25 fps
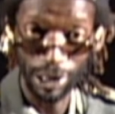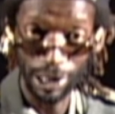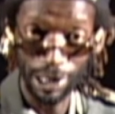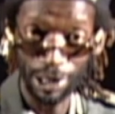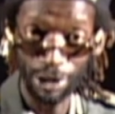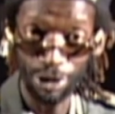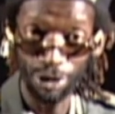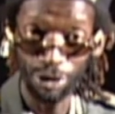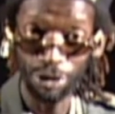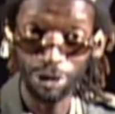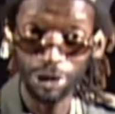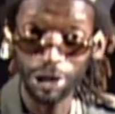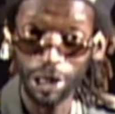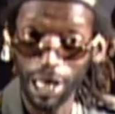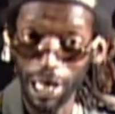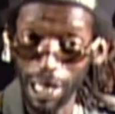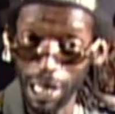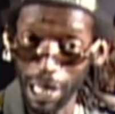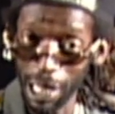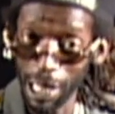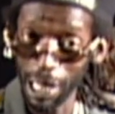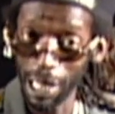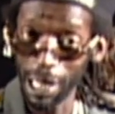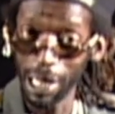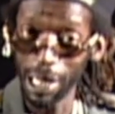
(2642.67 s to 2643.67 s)
them you
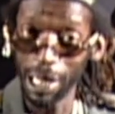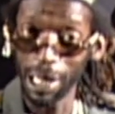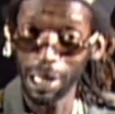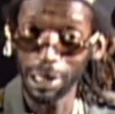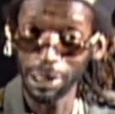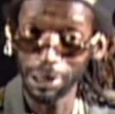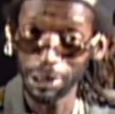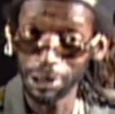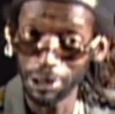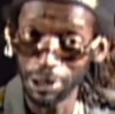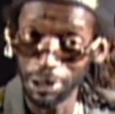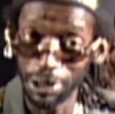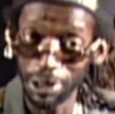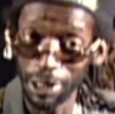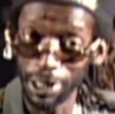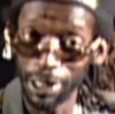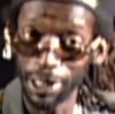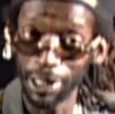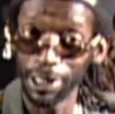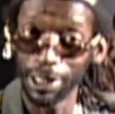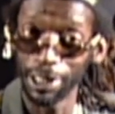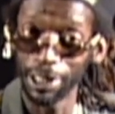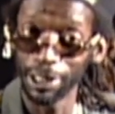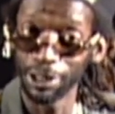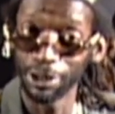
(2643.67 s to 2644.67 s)
can't give
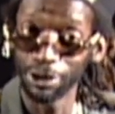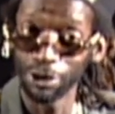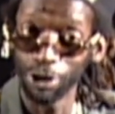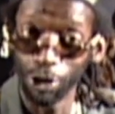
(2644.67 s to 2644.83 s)
them